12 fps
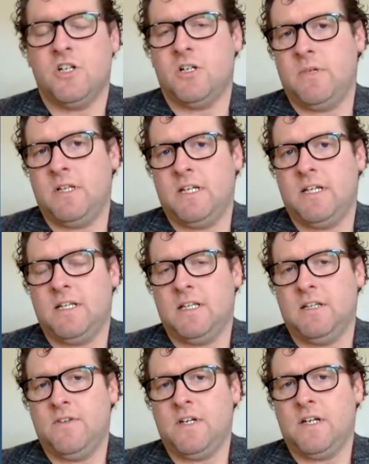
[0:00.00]

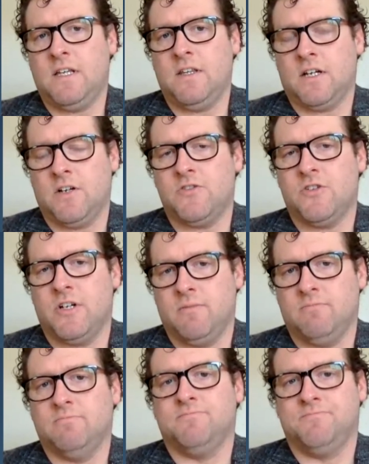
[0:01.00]
legitimately right. in the country?